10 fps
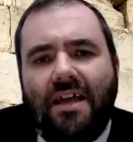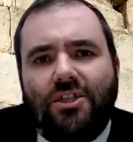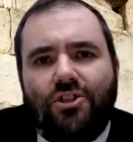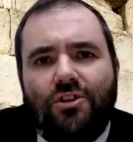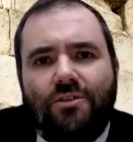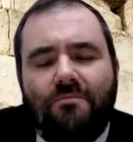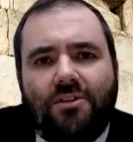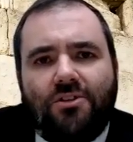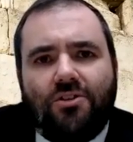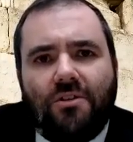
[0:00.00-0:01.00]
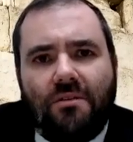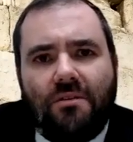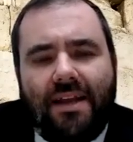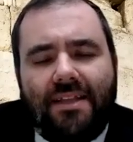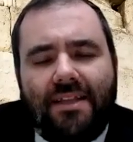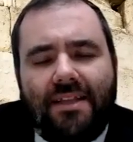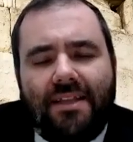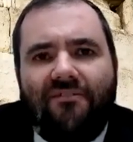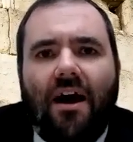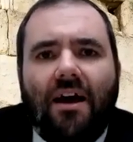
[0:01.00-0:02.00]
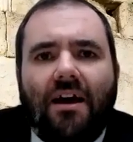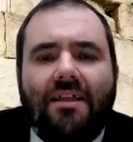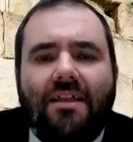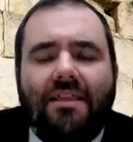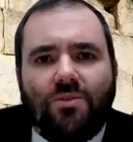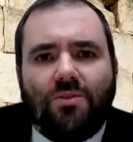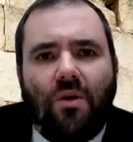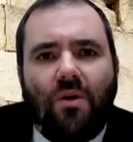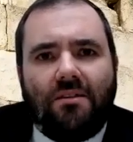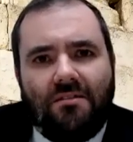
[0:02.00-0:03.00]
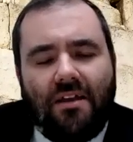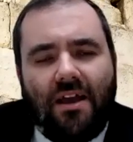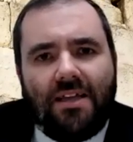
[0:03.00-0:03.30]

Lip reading: And she'd measure by tefach, and that's what